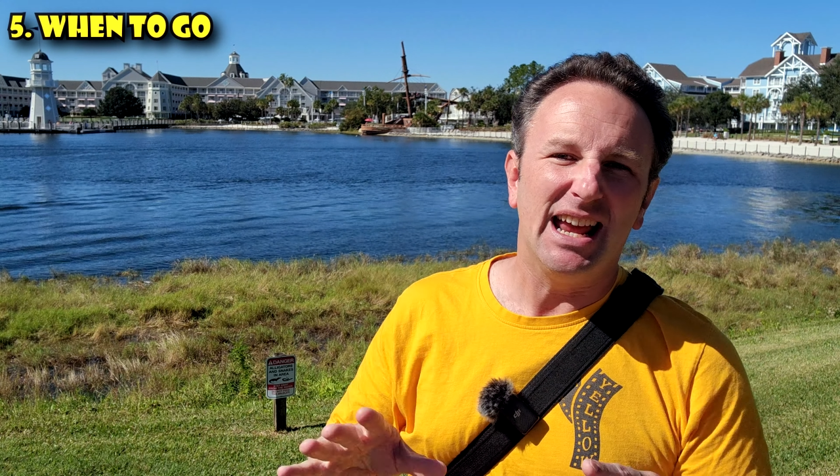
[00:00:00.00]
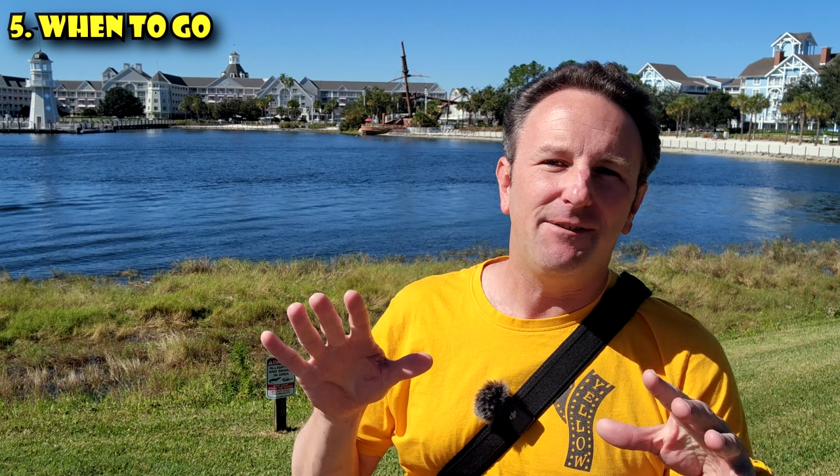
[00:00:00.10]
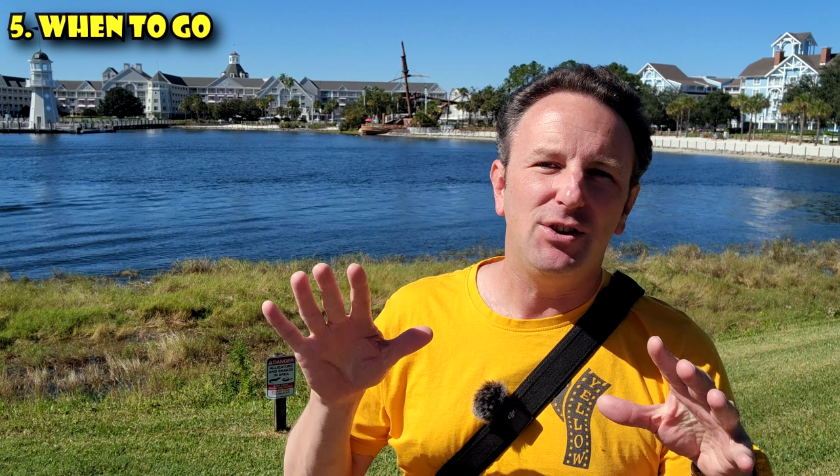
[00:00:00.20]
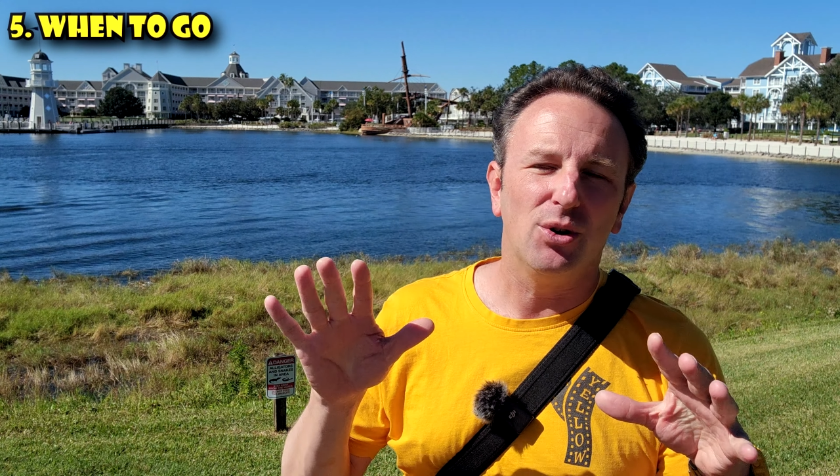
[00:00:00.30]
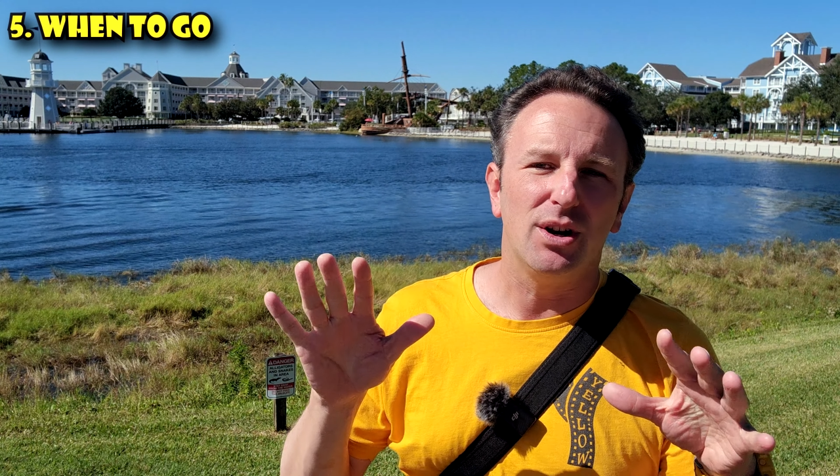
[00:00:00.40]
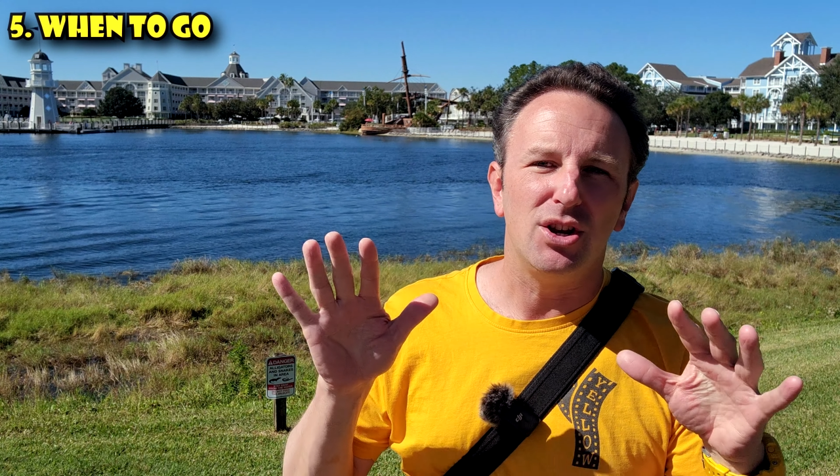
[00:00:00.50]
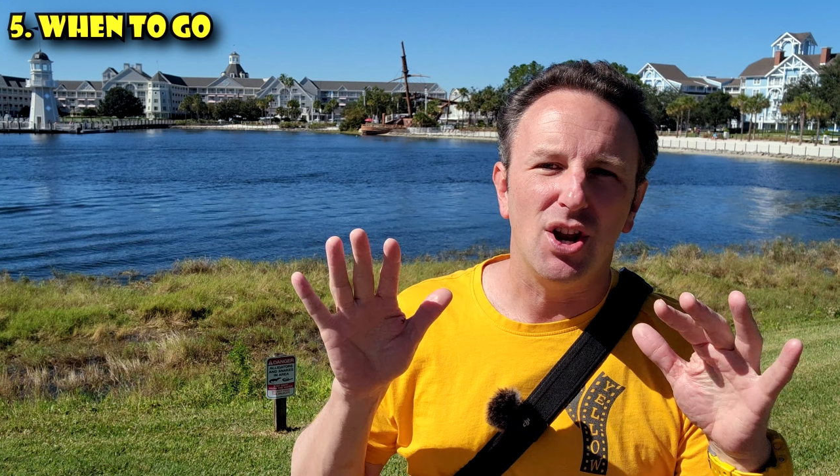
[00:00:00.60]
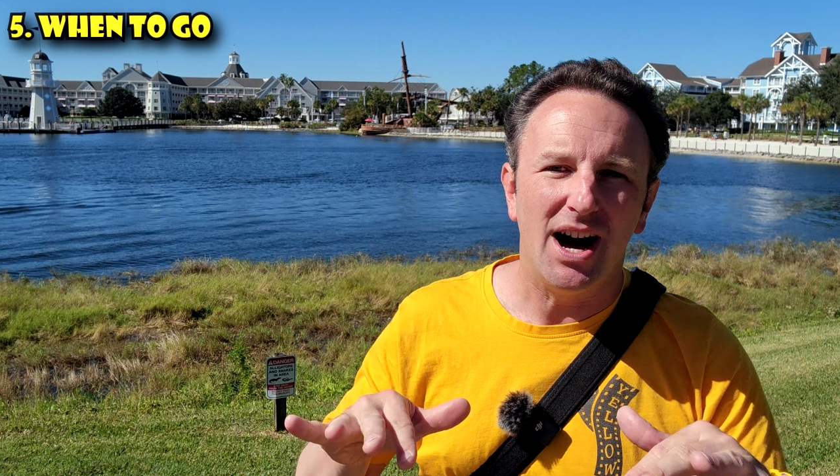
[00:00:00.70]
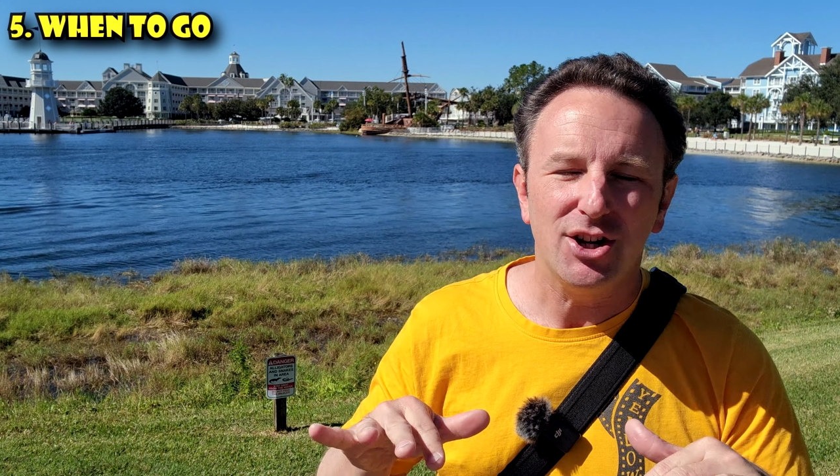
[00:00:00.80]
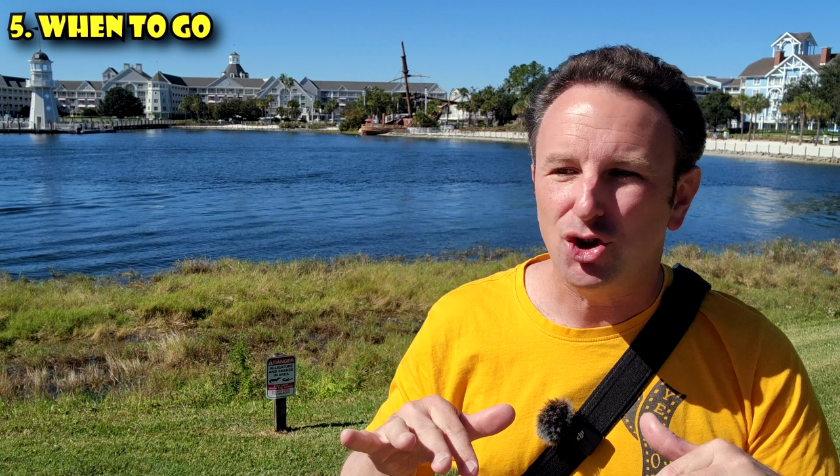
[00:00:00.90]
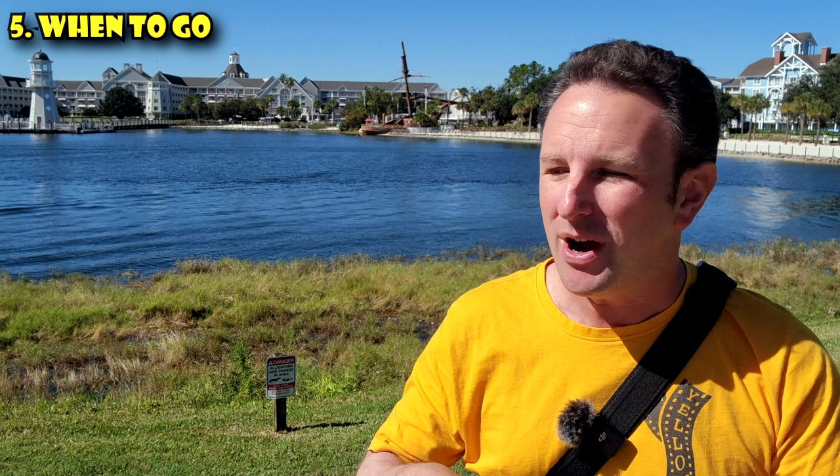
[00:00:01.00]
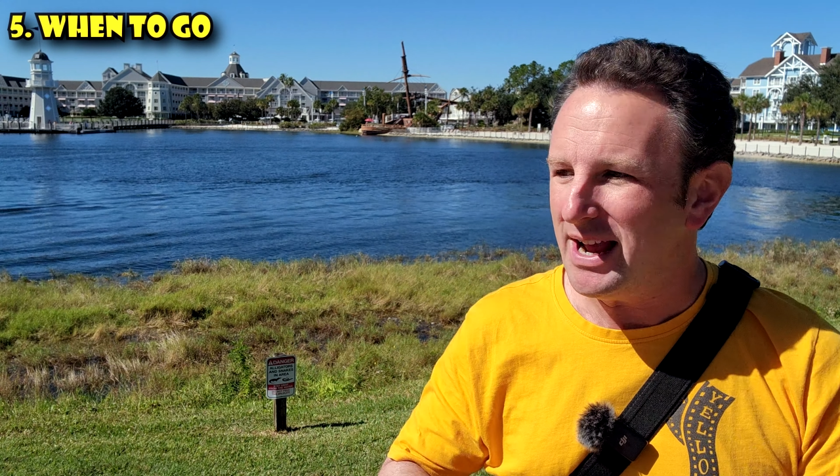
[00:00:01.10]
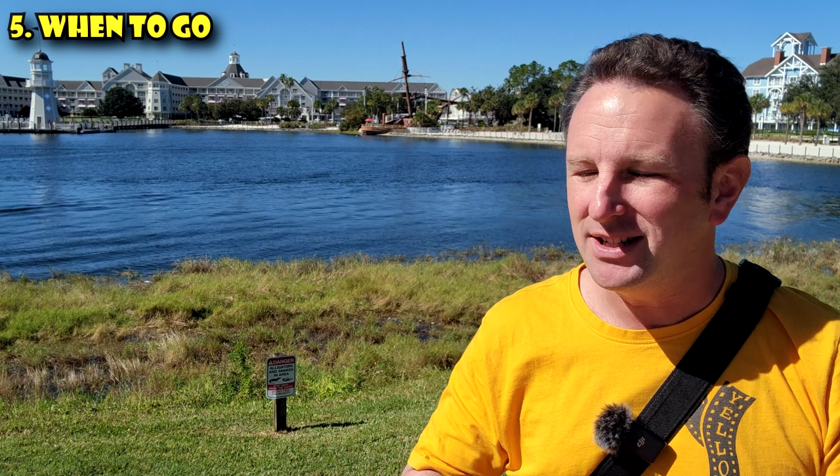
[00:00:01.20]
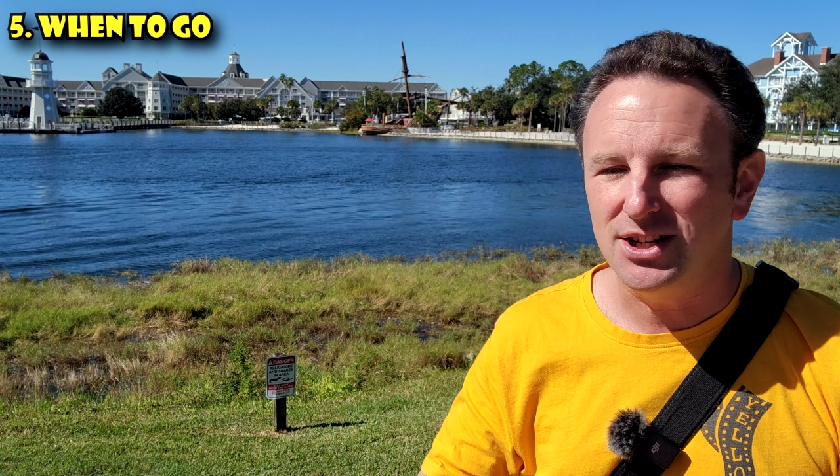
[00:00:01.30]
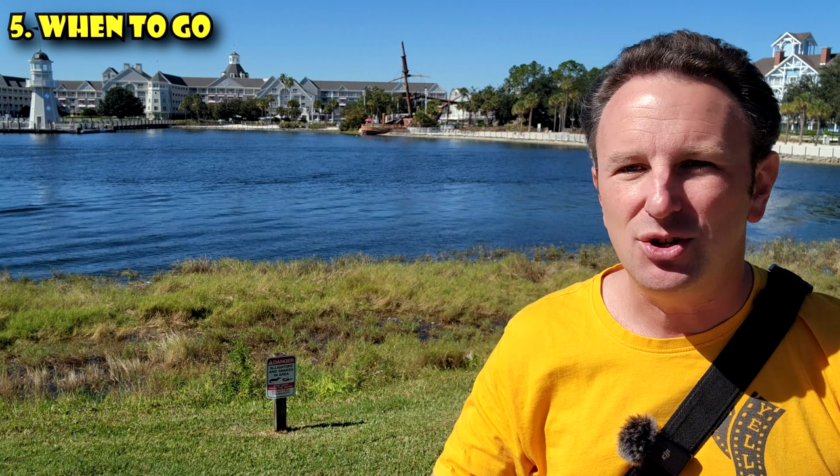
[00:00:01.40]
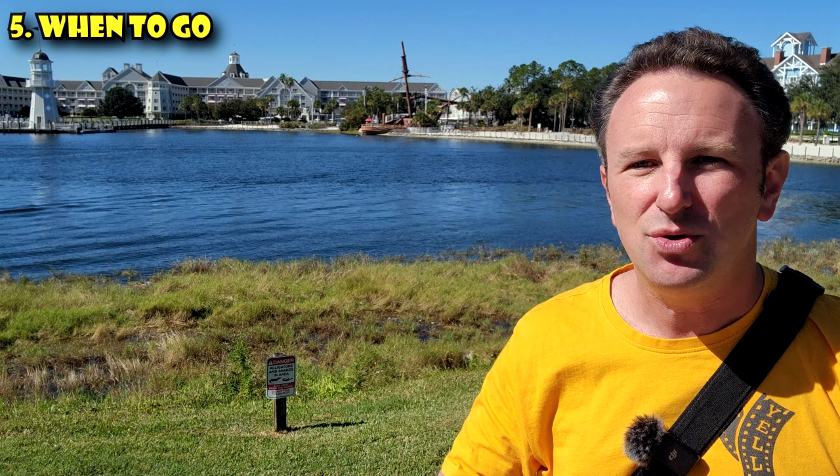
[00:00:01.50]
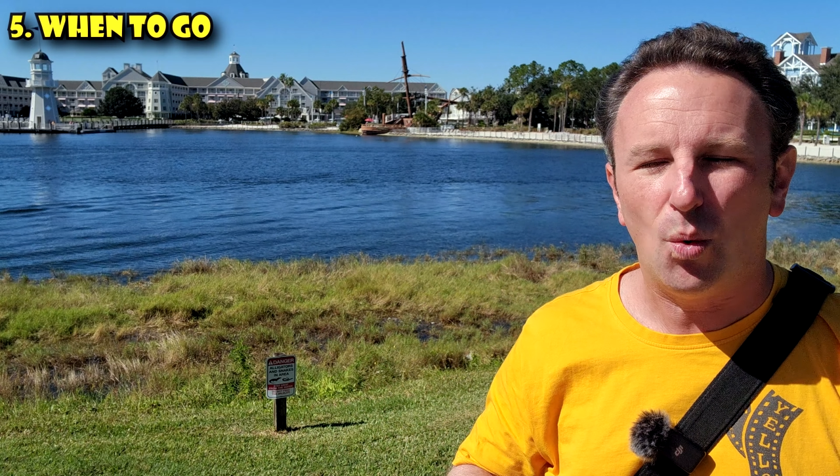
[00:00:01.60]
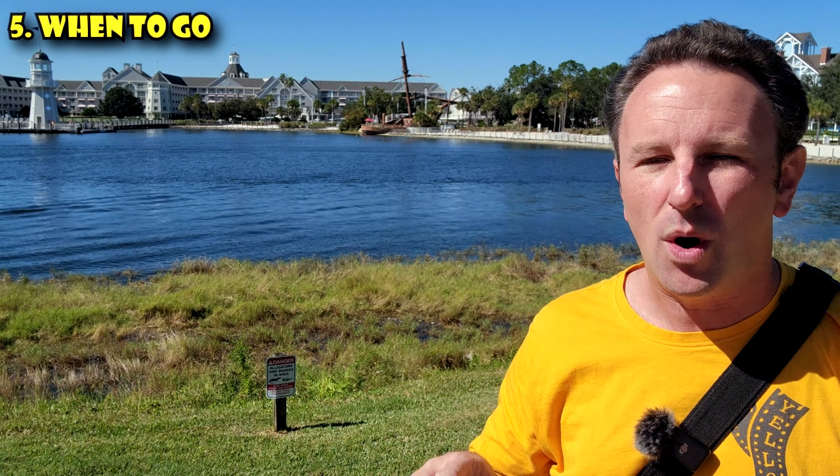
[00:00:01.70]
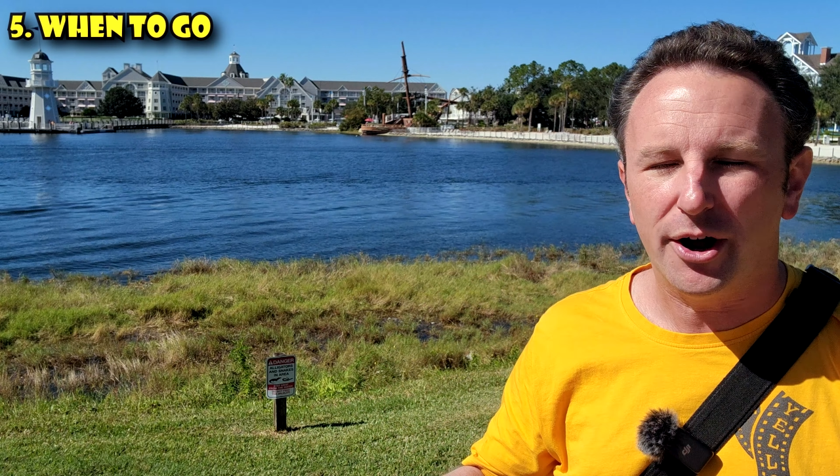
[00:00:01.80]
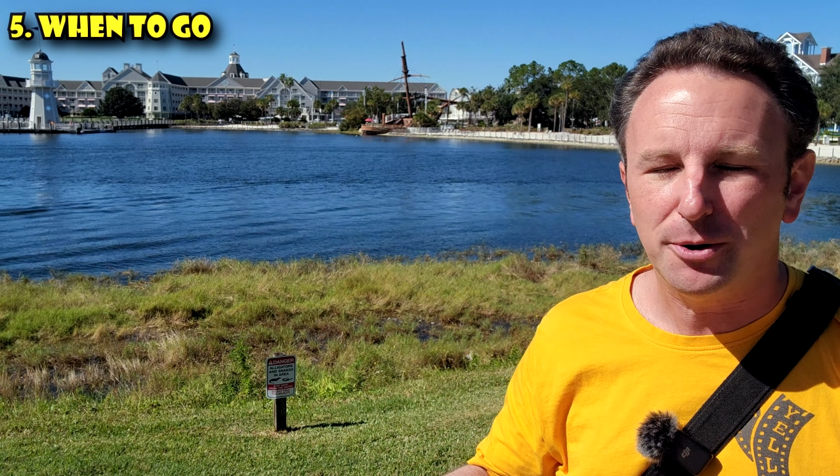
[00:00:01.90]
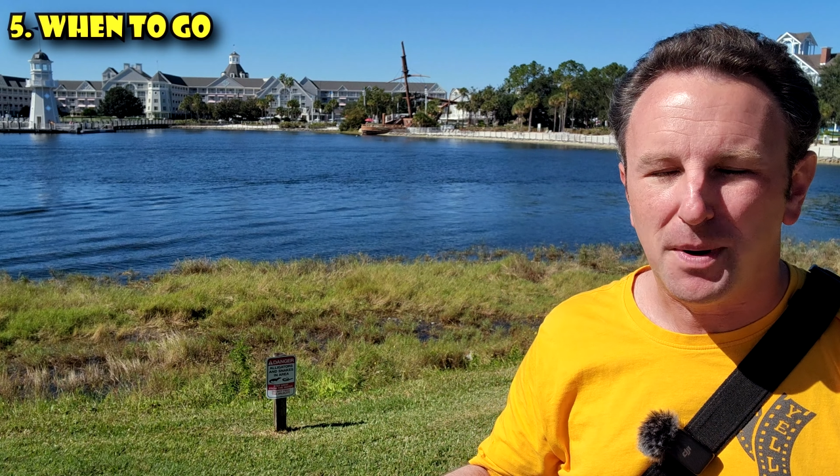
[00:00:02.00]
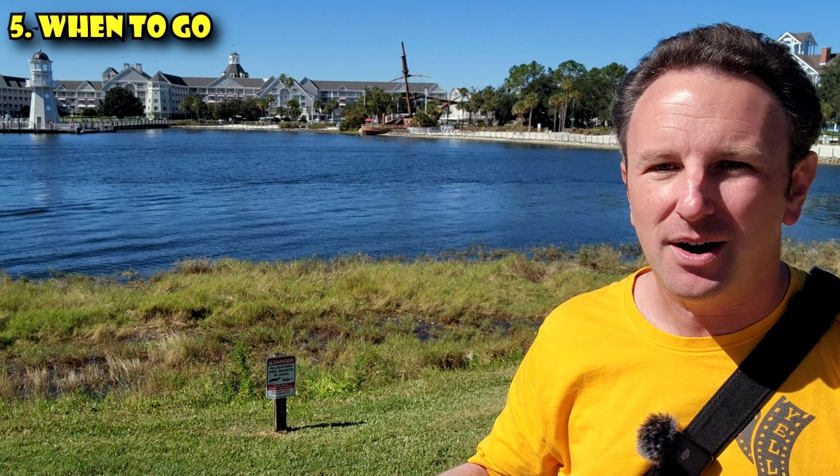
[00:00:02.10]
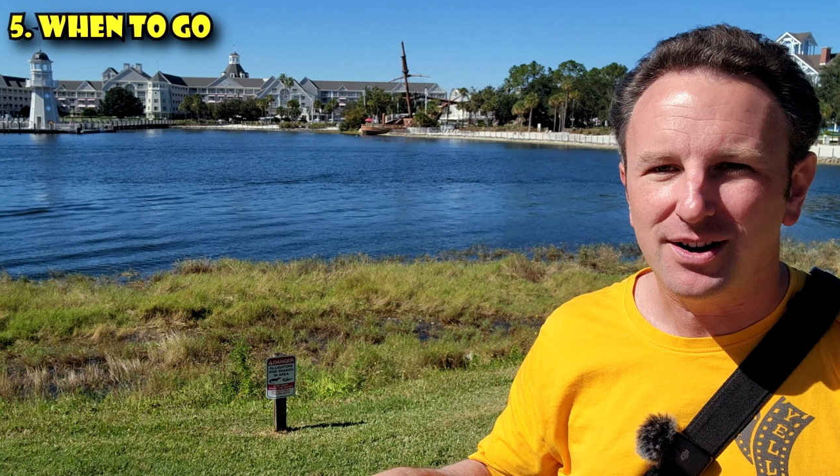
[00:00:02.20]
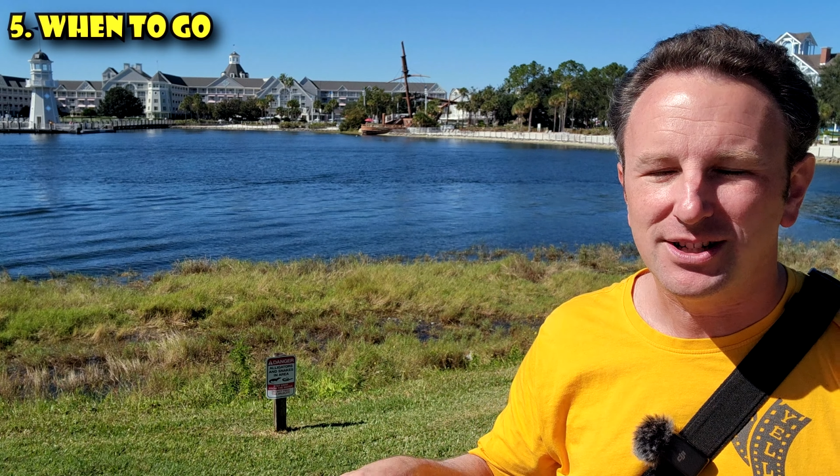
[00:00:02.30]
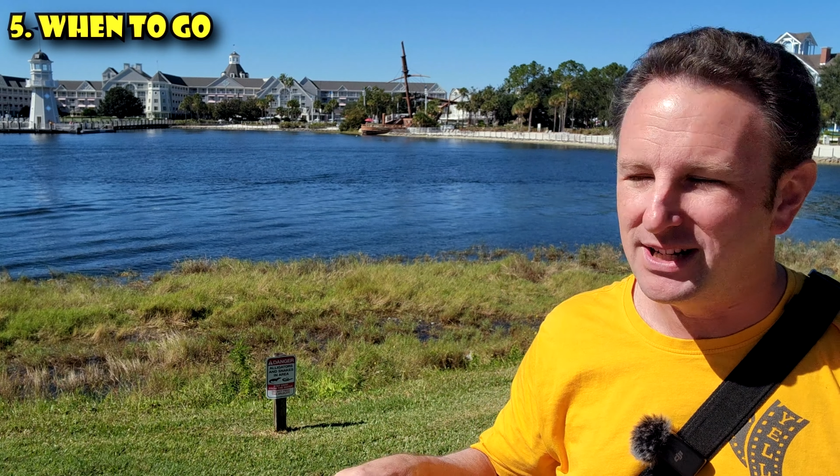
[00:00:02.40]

If you're not trying to do the water parks,